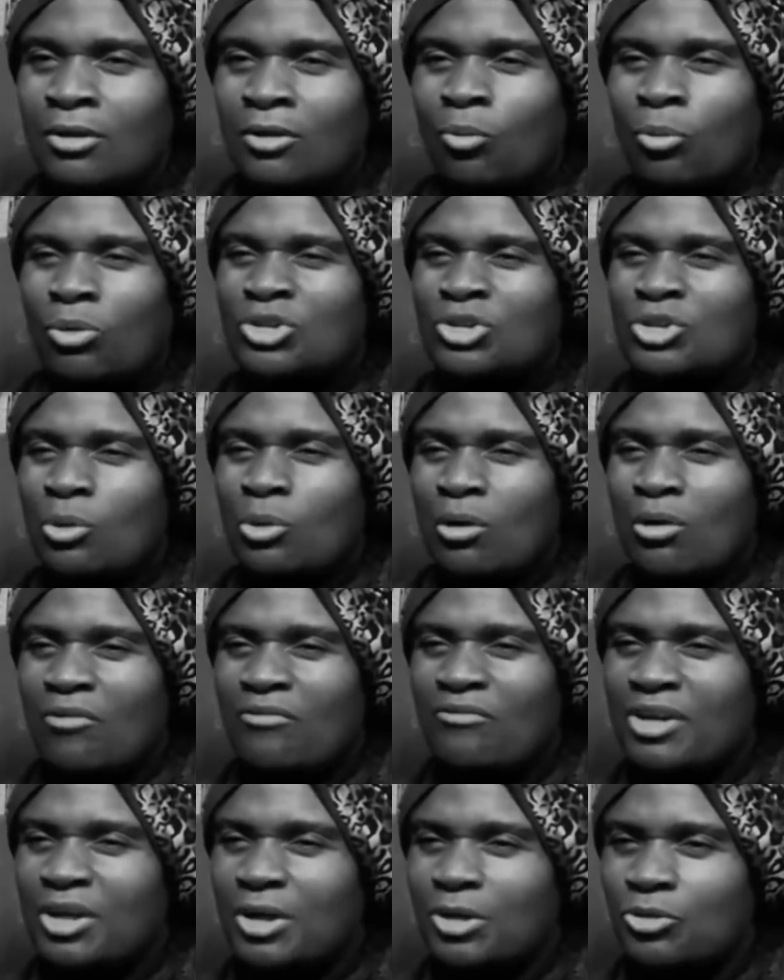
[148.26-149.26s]
What you all
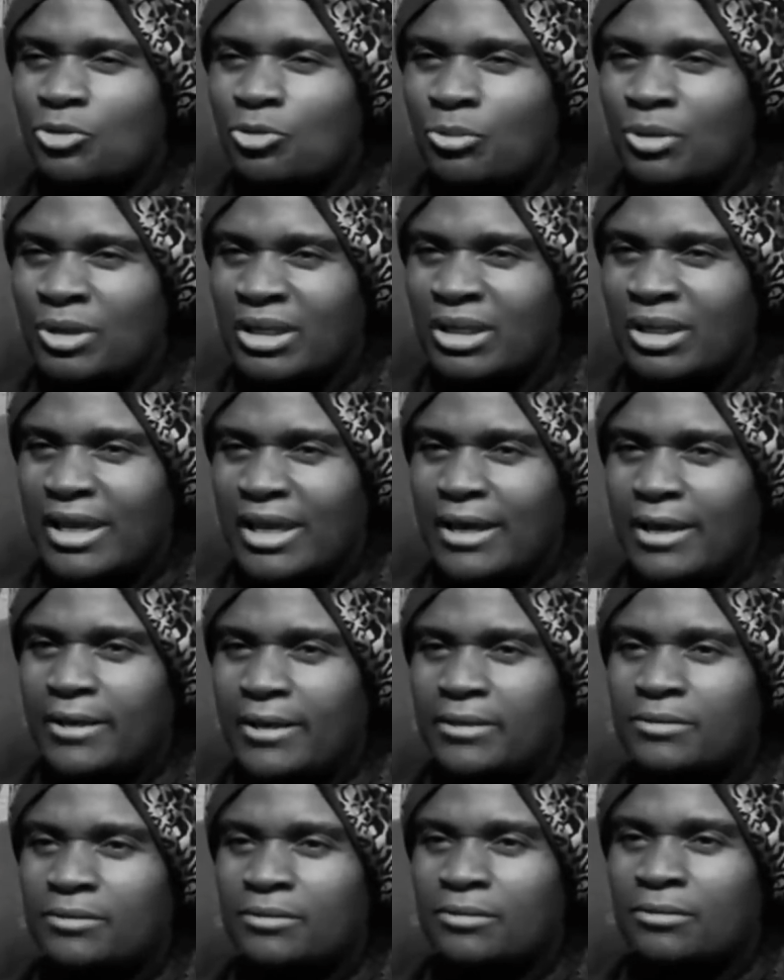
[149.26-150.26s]
fail to
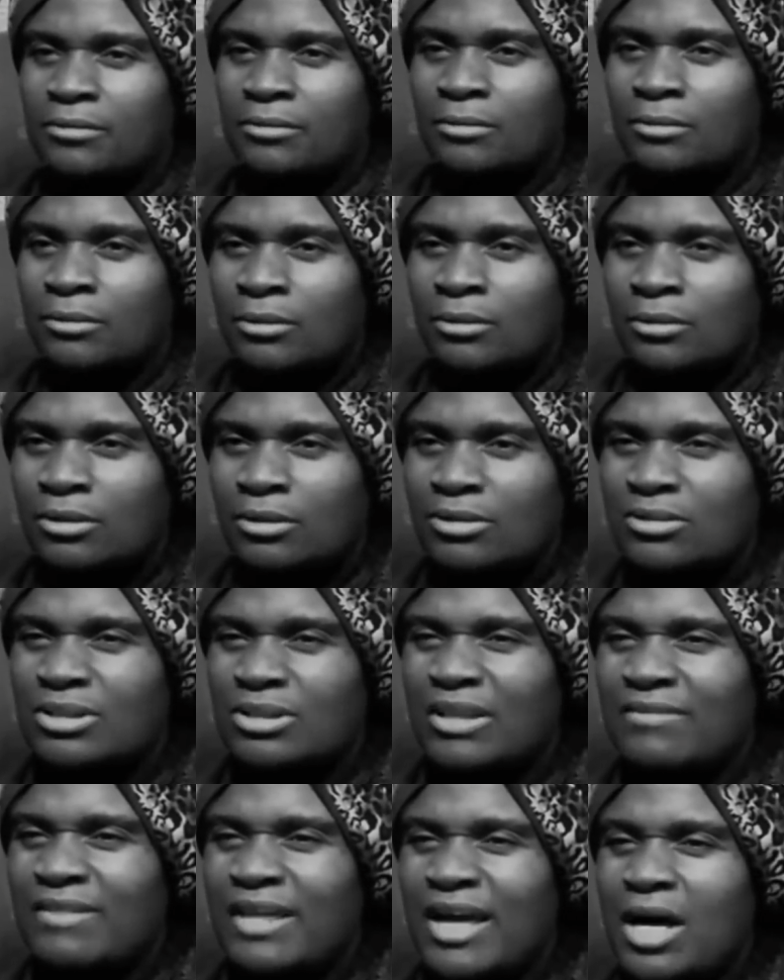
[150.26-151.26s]
realize is
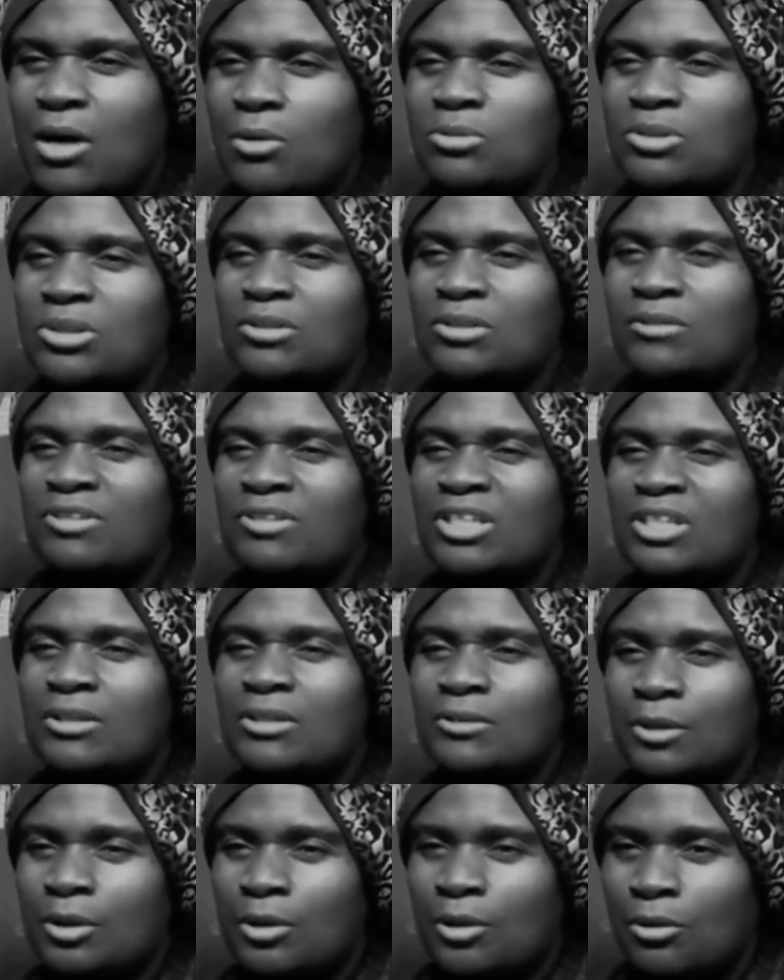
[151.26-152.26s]
that thousands of
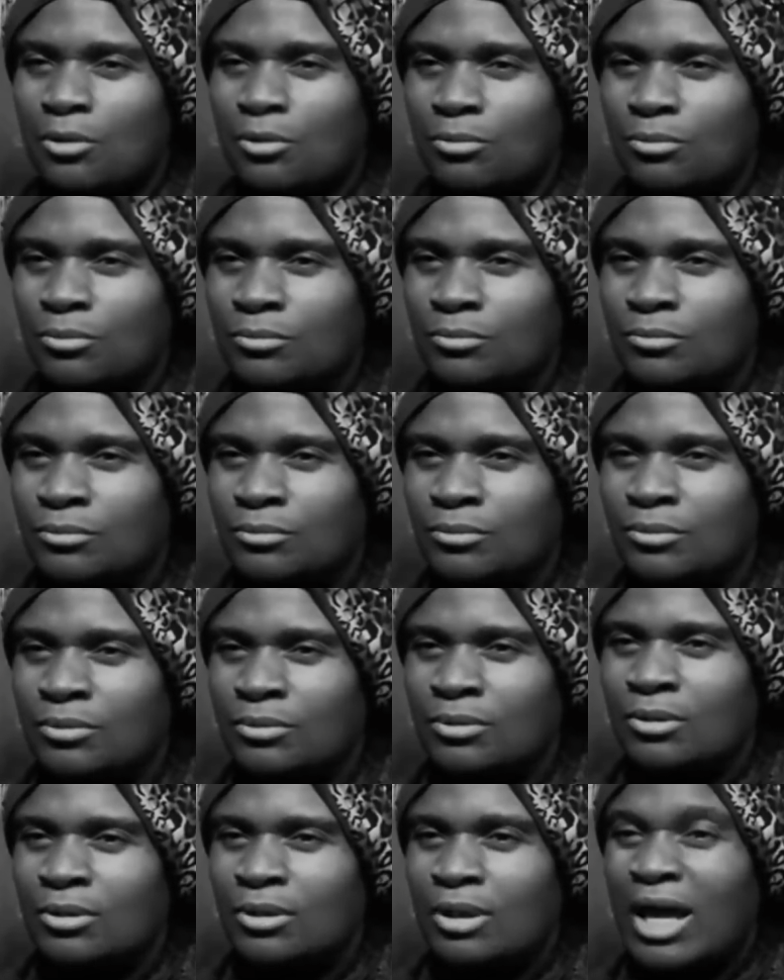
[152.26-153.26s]
years ago,
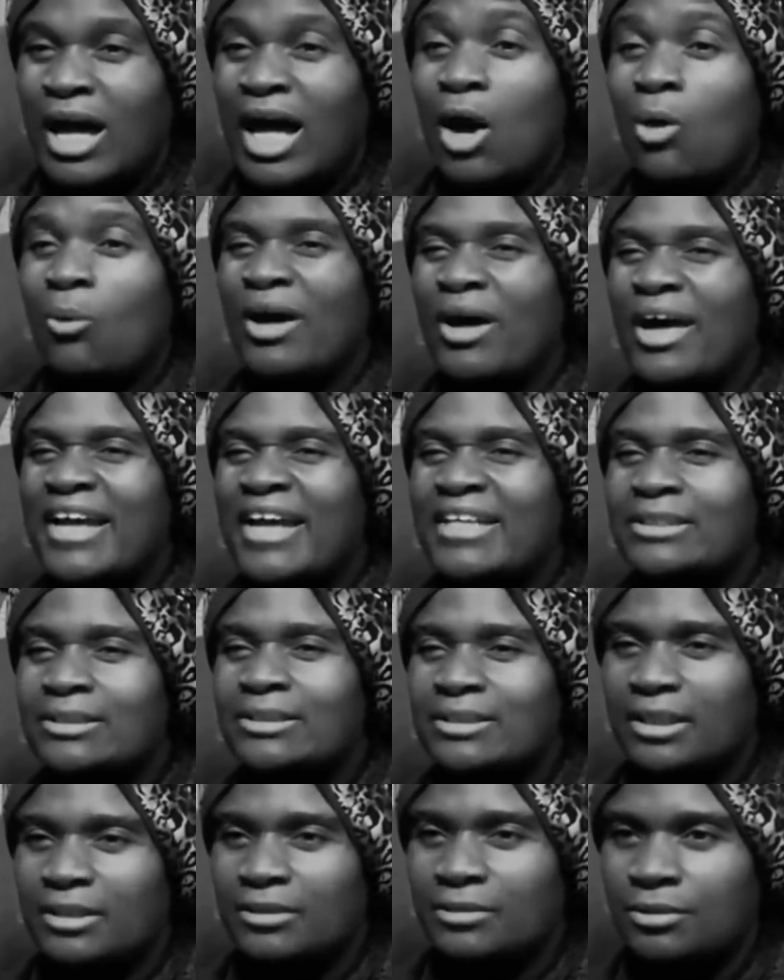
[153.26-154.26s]
our
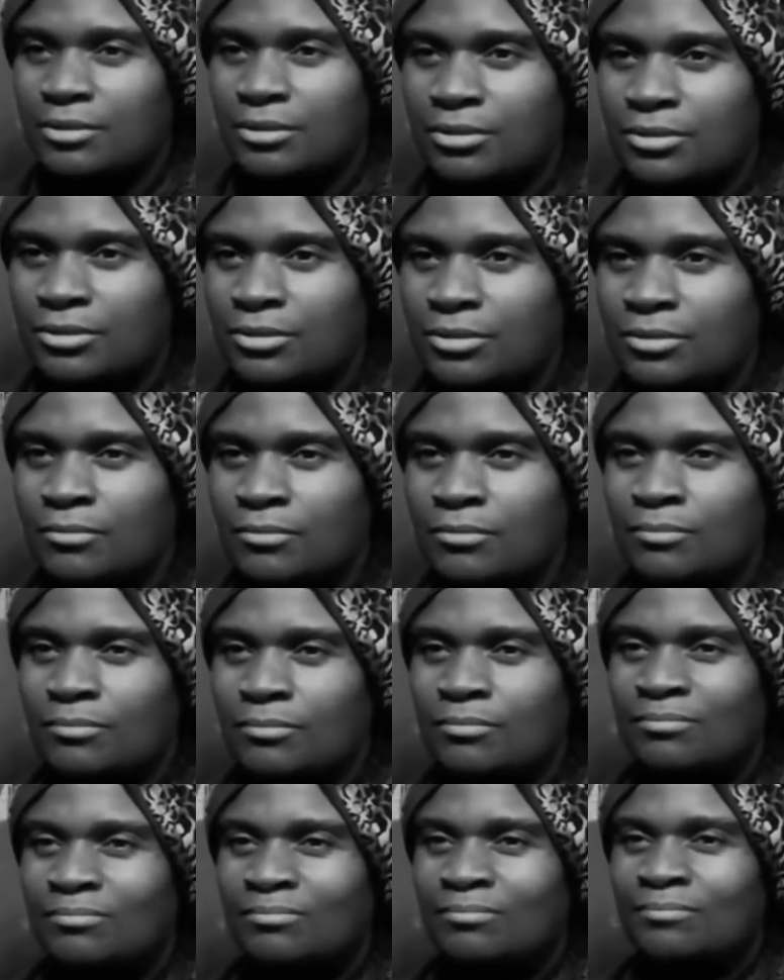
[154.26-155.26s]
ancestors,
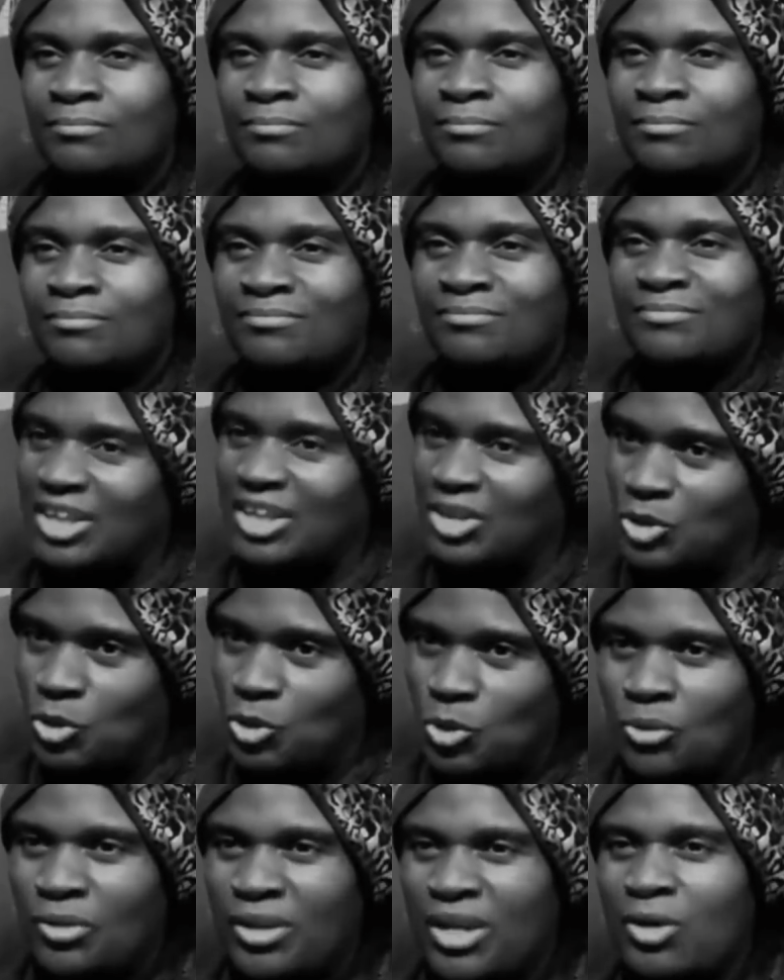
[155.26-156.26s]
they knew
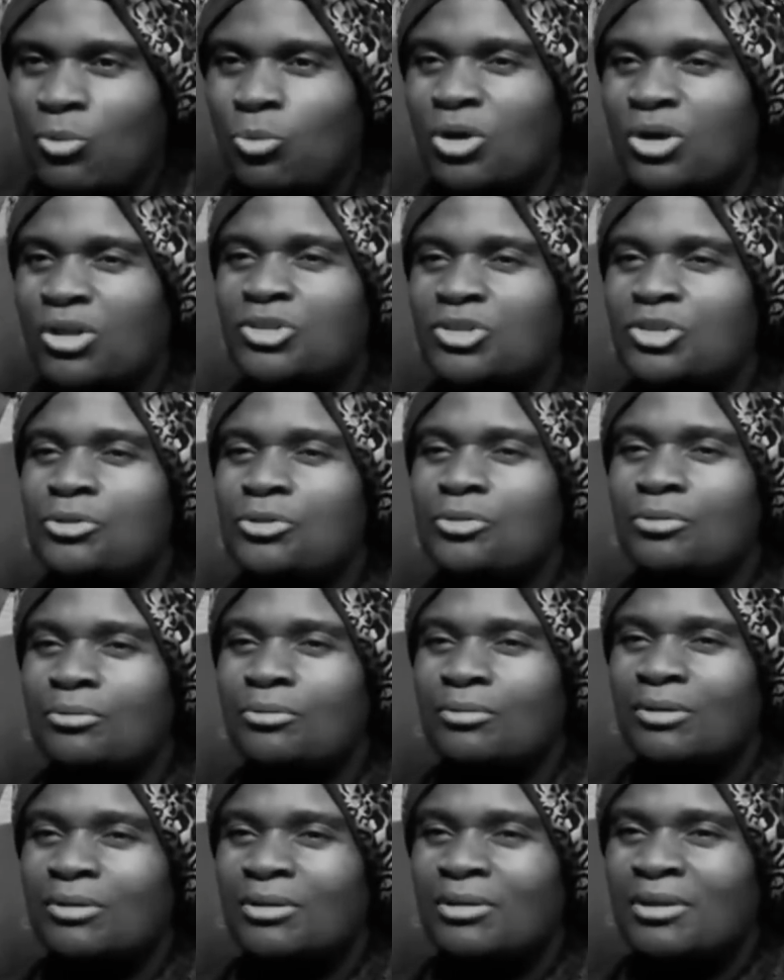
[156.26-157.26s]
who they were too.
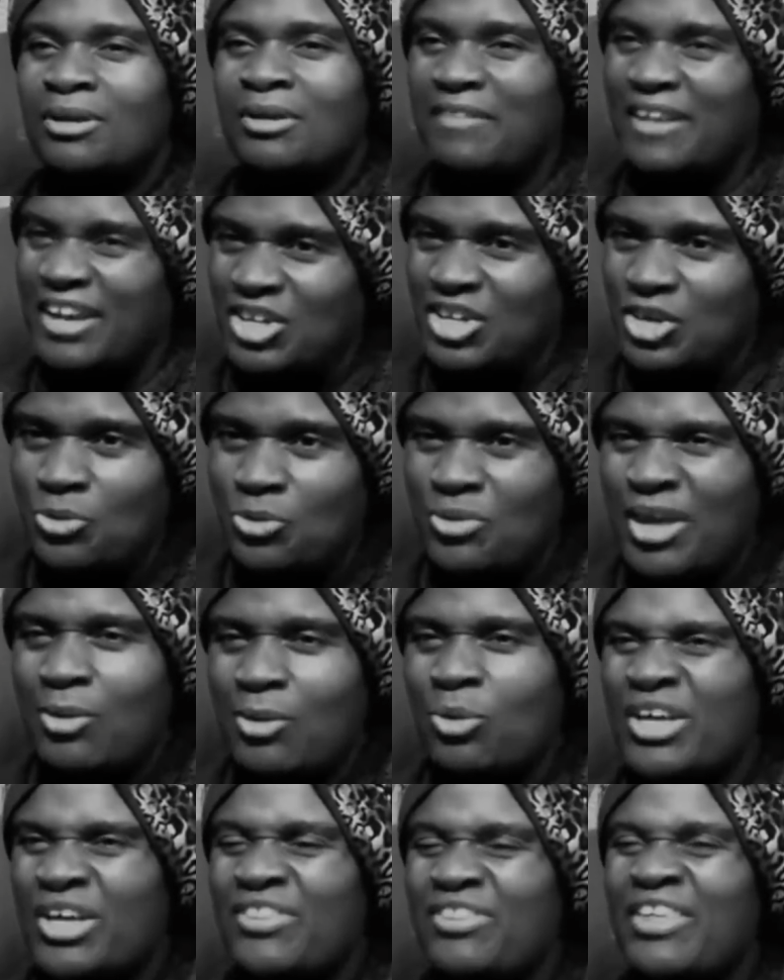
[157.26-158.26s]
They knew they
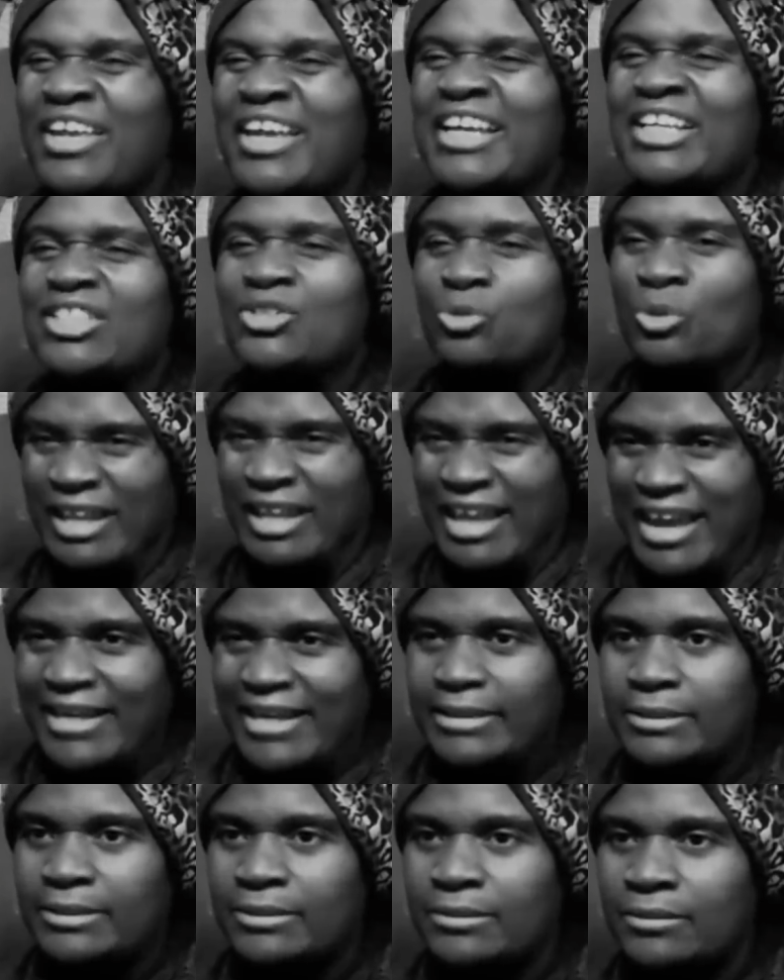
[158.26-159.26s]
were the
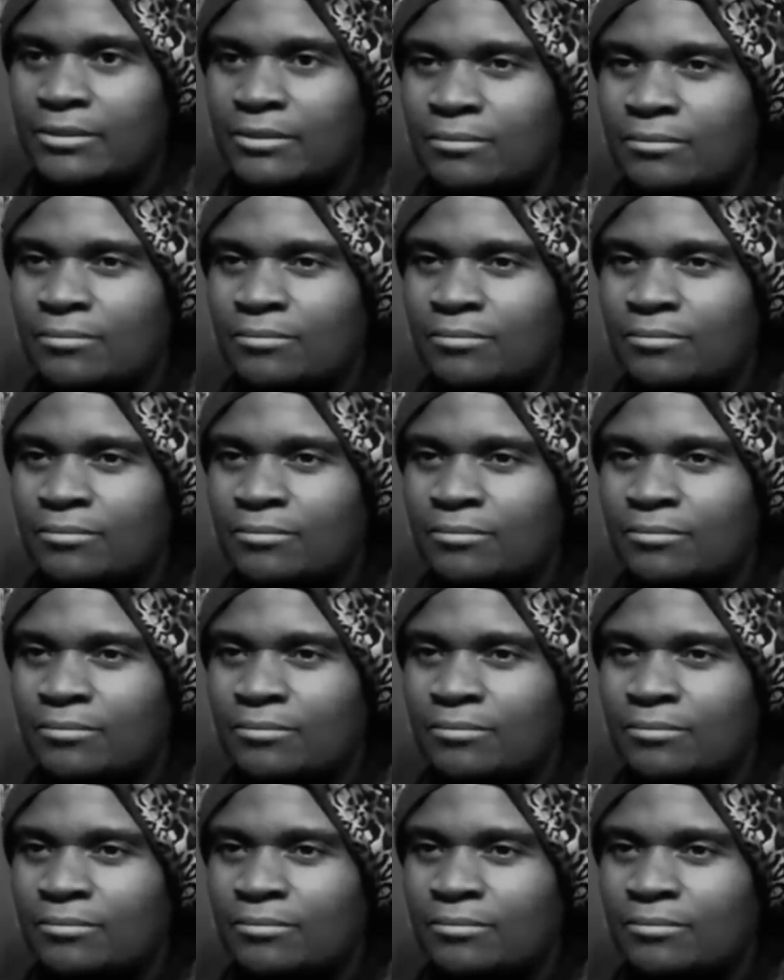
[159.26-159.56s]
Israelites.